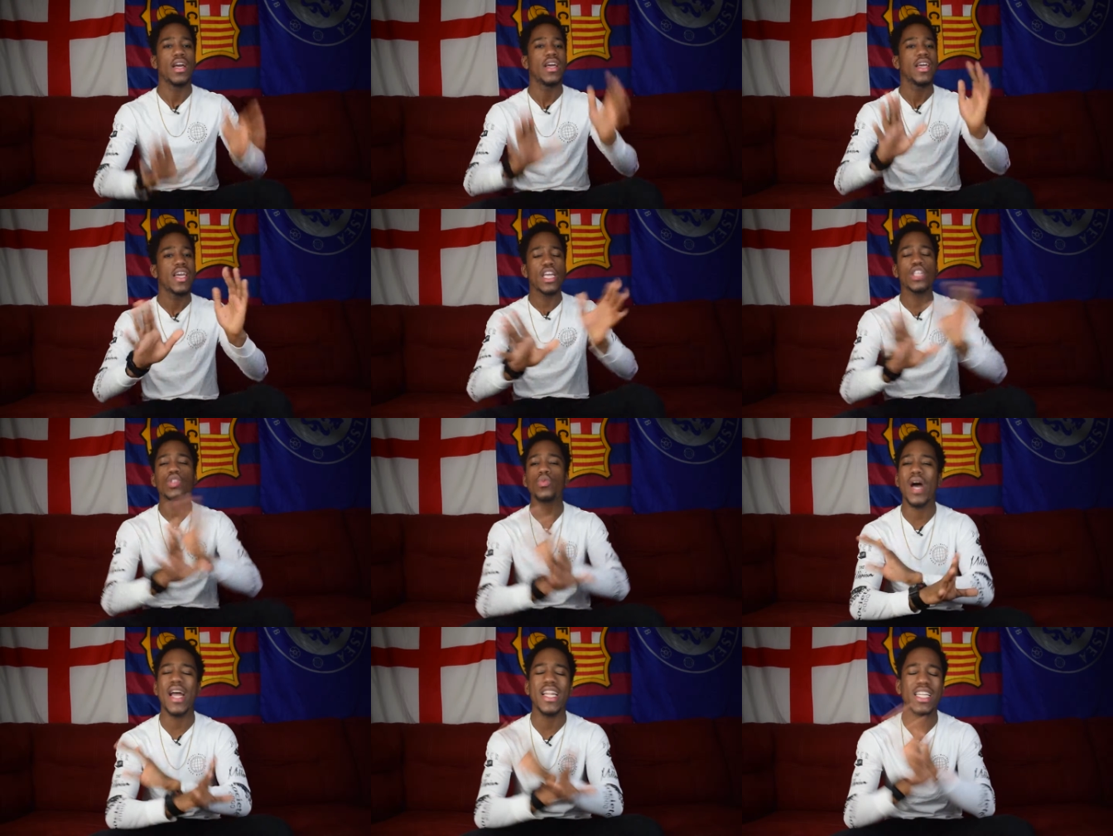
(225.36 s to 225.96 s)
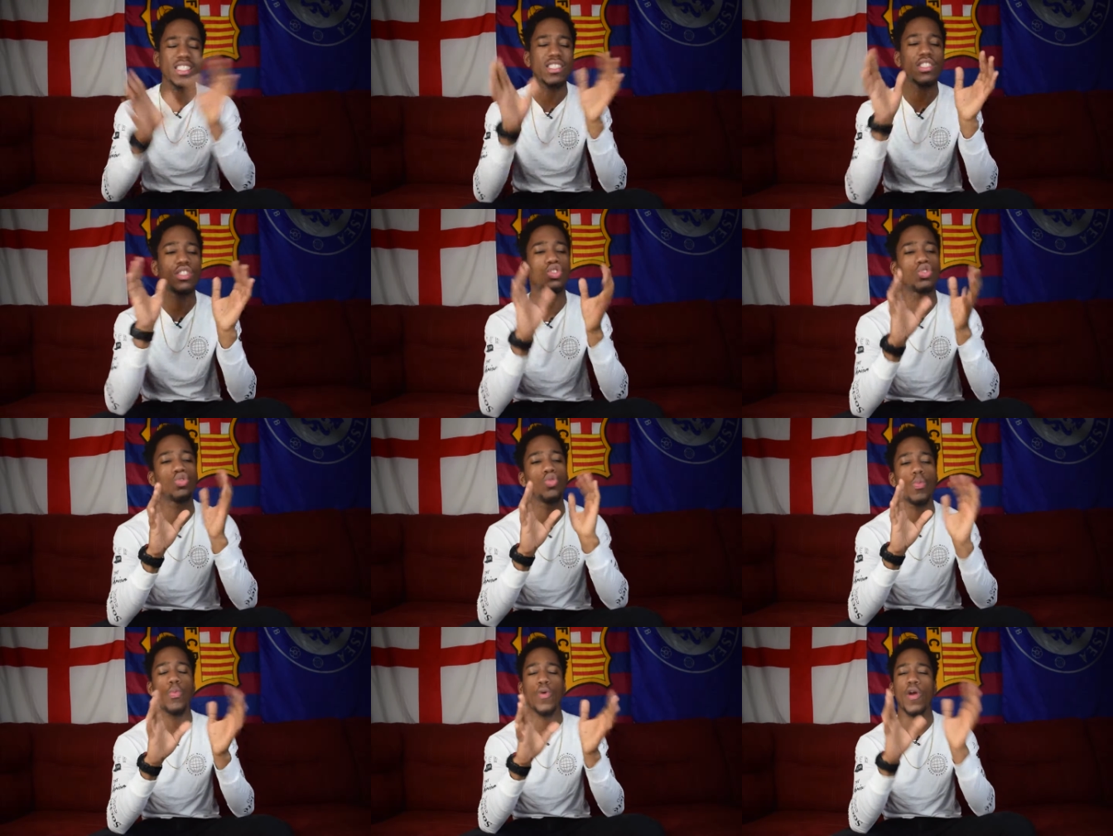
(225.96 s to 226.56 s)
here's why this is
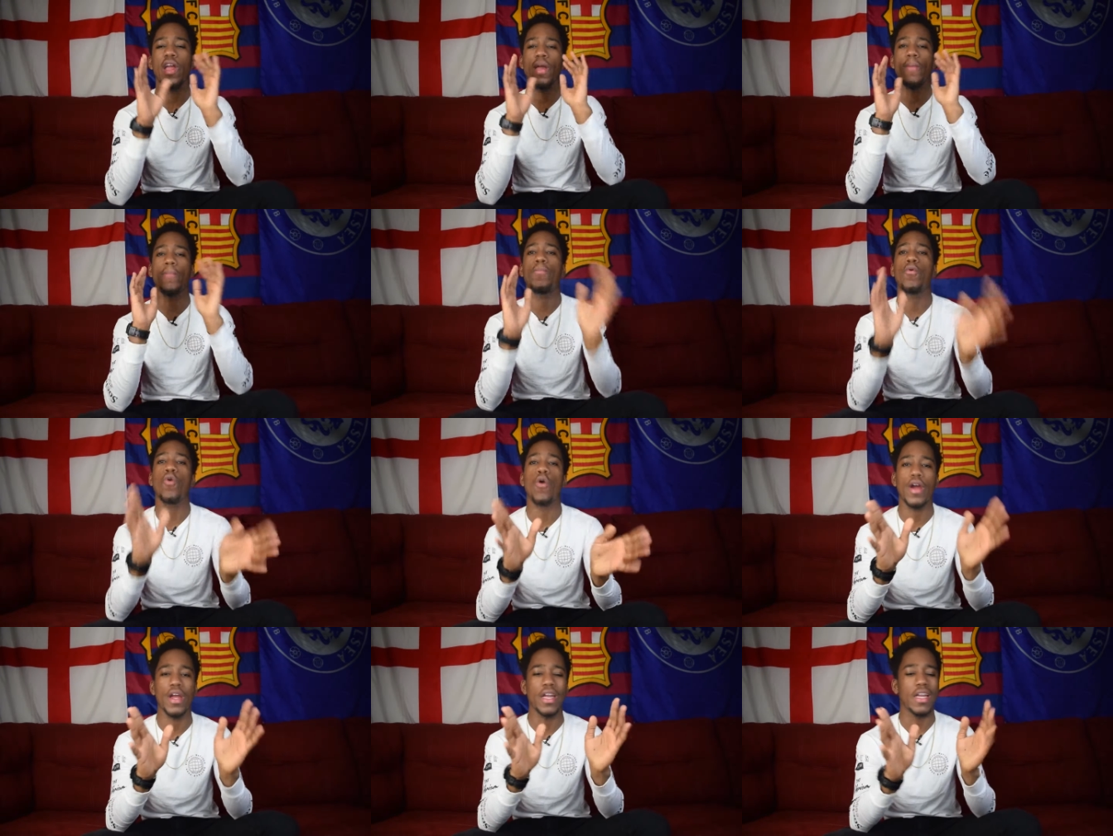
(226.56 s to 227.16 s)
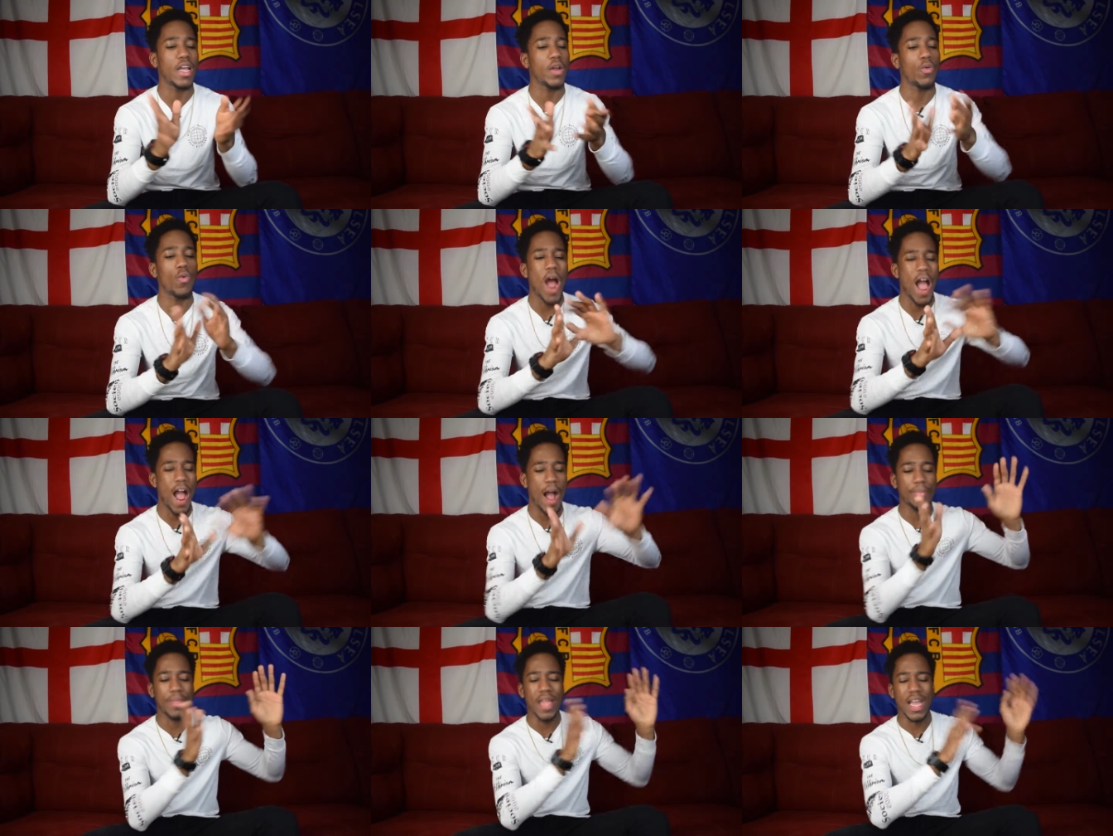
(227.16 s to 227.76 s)
super important and why
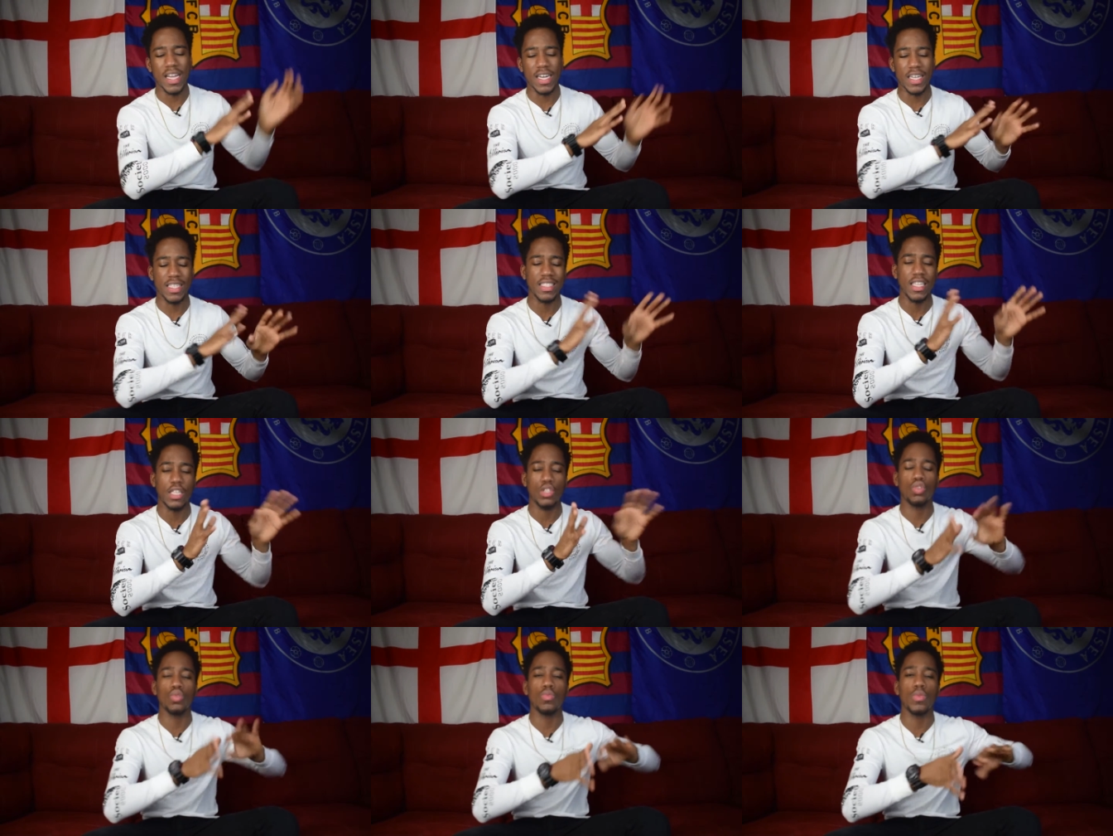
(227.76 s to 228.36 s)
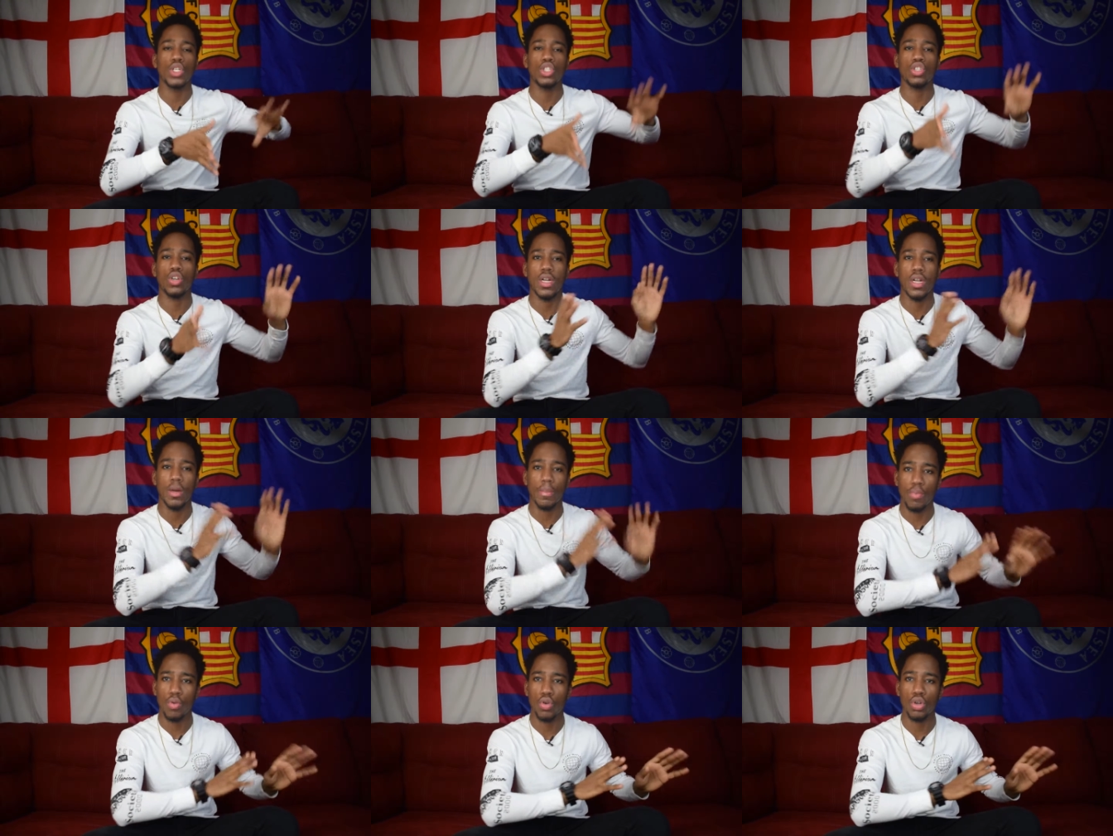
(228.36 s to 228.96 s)
I'm not going to stay too much on
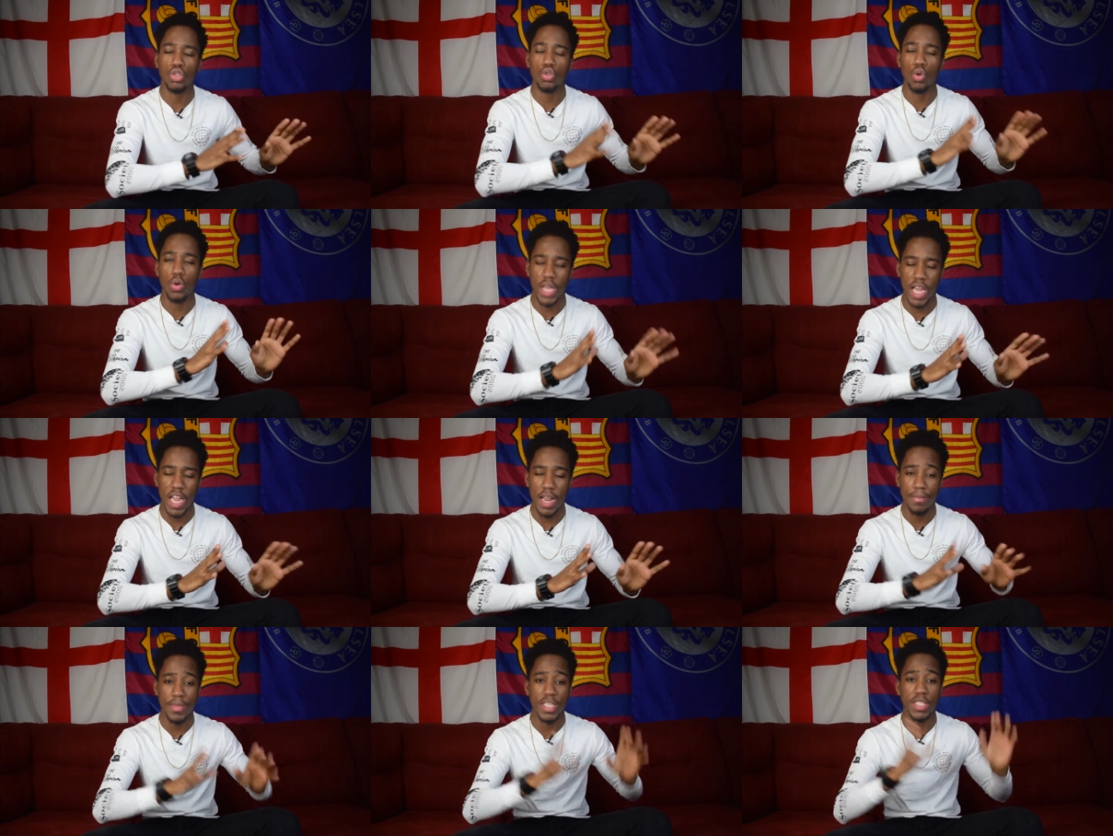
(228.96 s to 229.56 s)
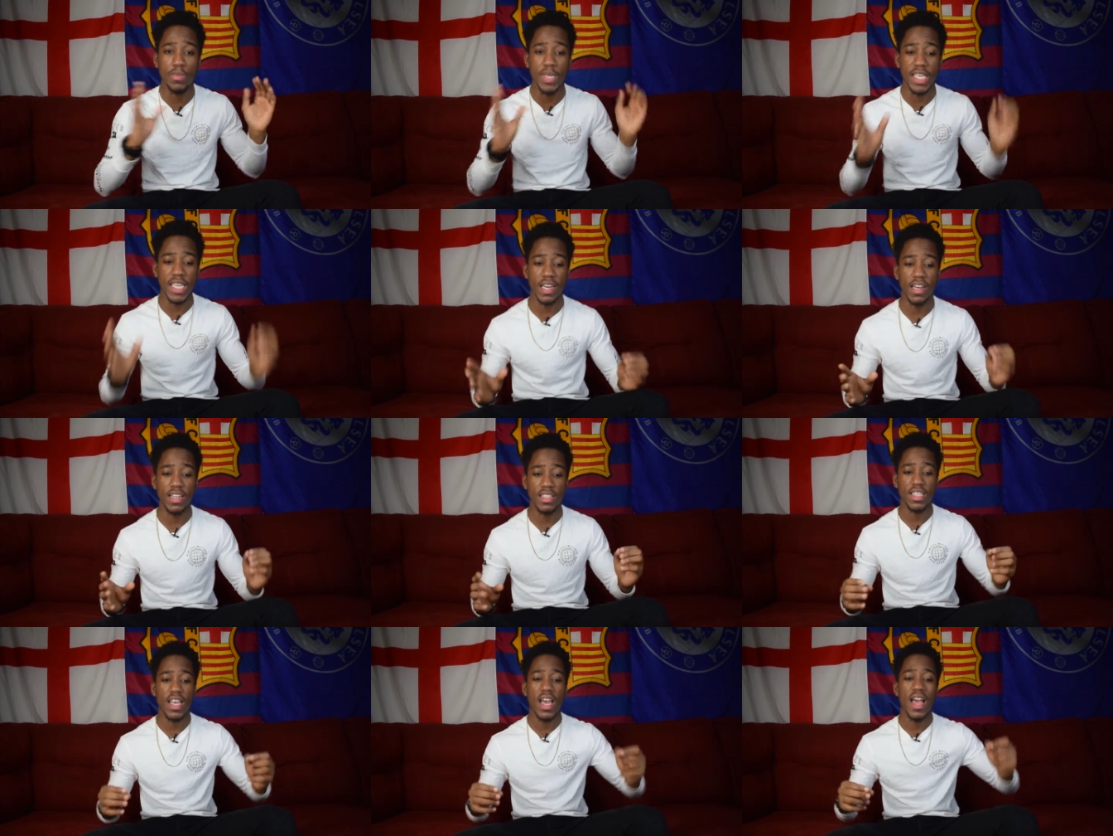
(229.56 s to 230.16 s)
the Porto game, is
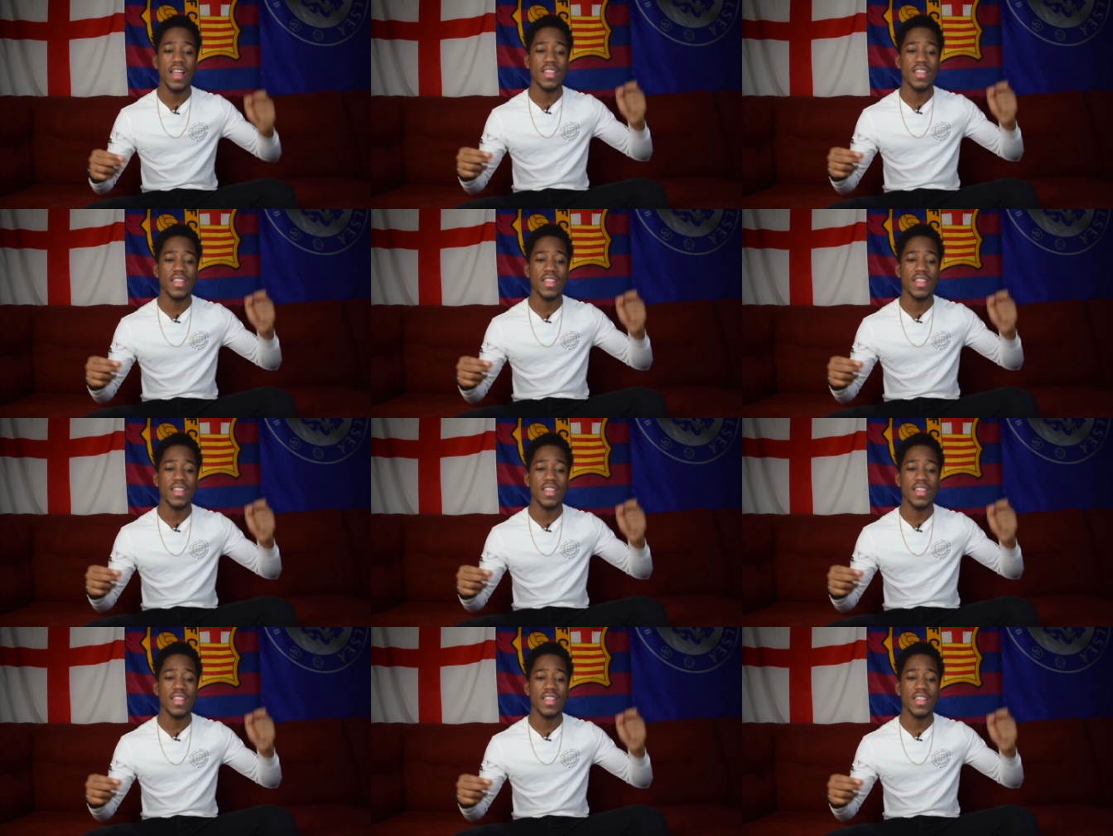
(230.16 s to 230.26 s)
because